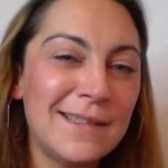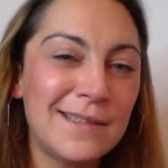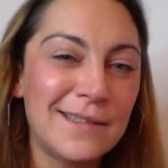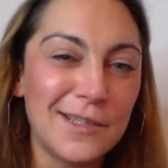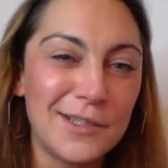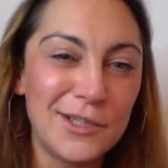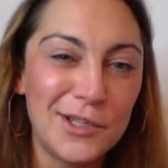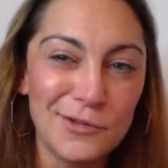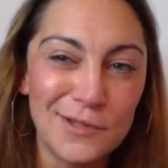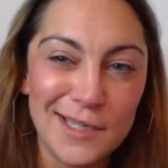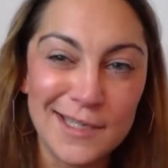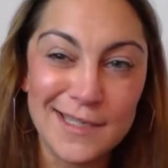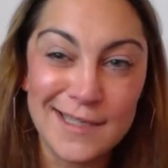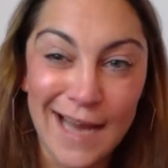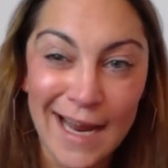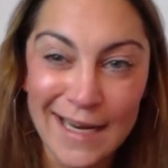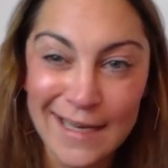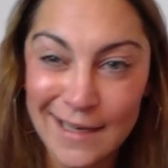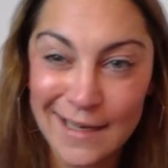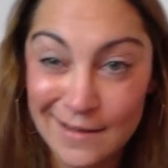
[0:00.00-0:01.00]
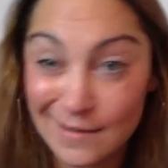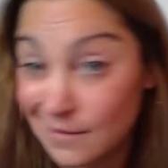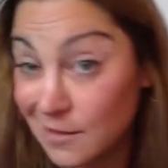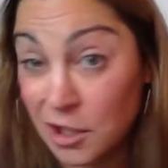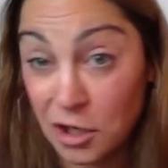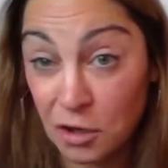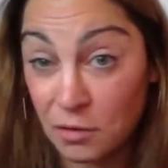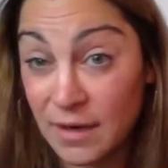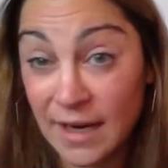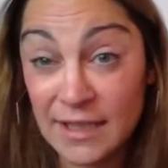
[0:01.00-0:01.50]
Institute decided, you
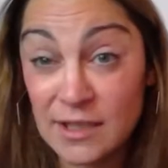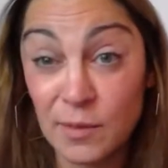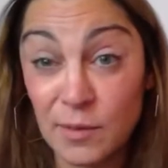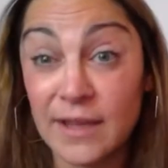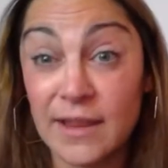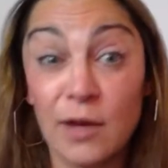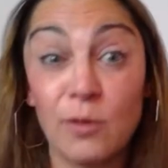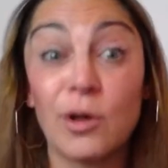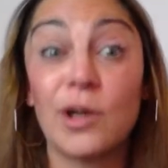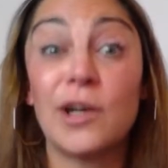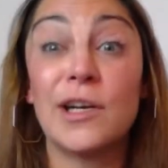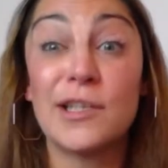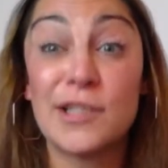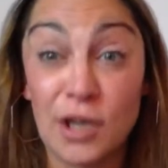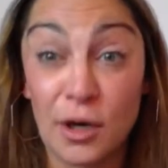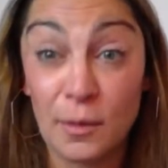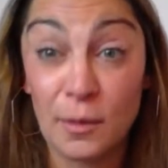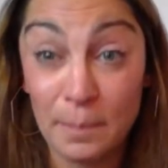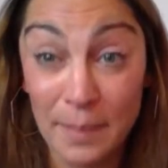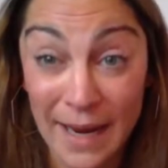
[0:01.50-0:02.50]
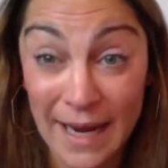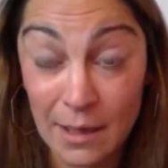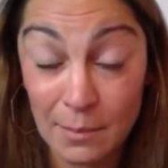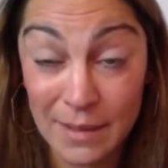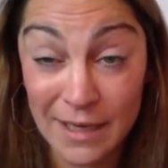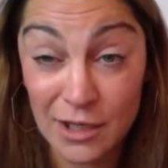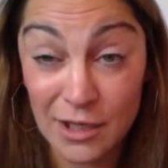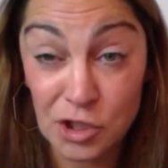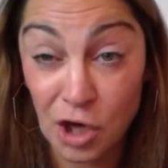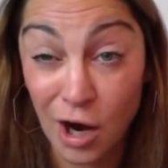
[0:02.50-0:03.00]
know, next week they were going to start paying
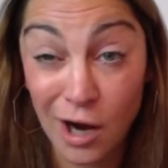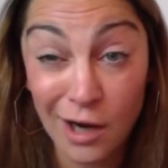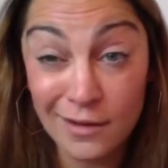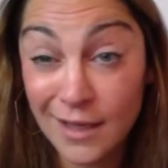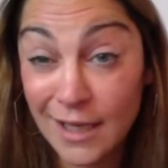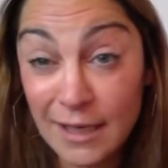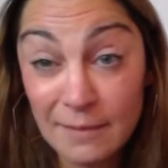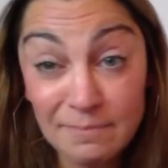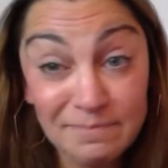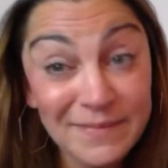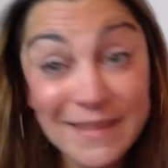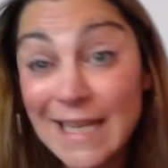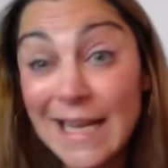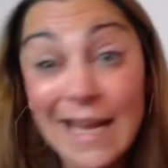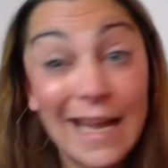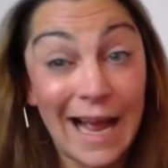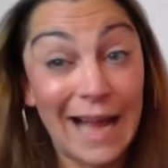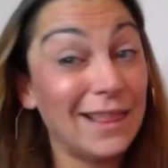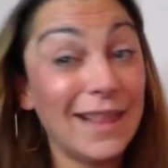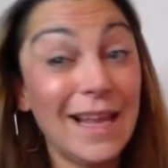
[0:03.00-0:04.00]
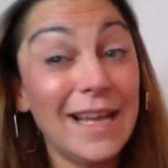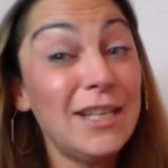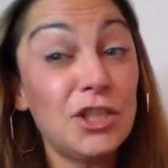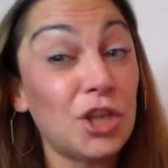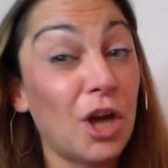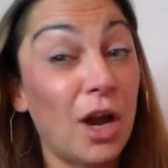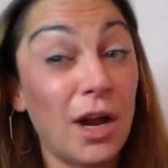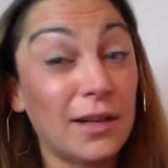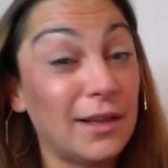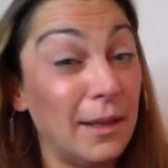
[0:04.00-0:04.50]
me in chocolate, I like
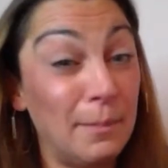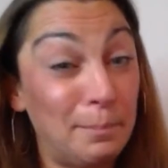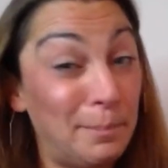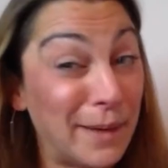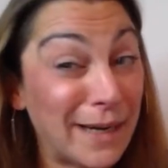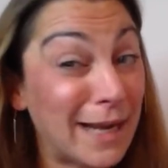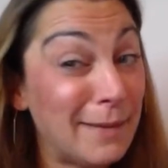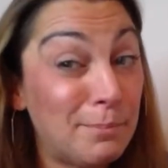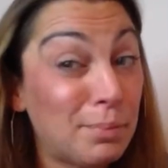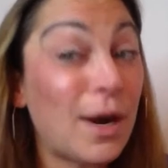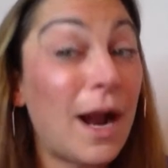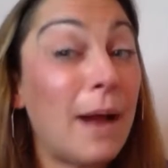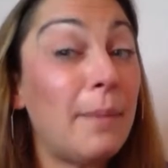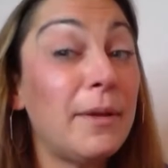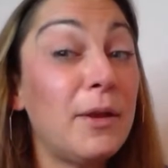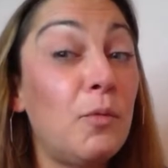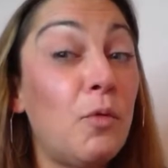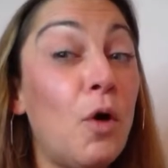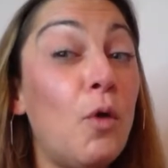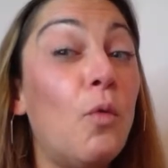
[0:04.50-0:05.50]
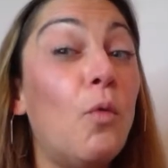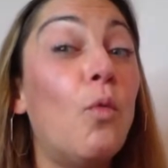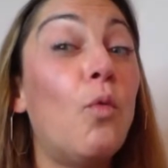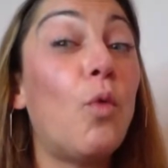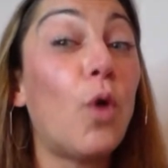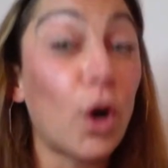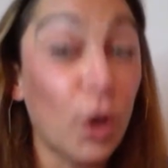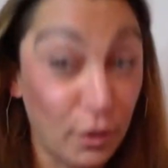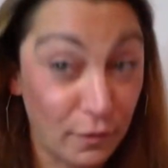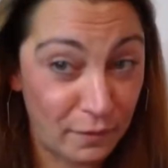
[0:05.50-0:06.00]
chocolate, but I probably won't
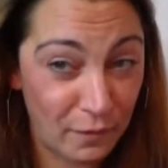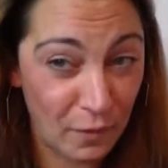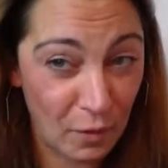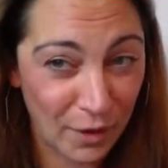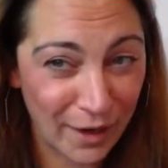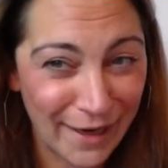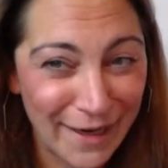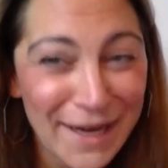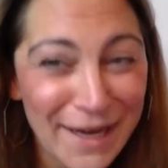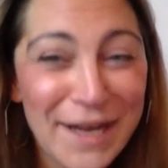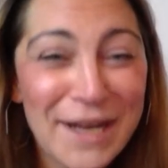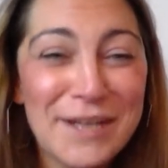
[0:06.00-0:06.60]
work for it.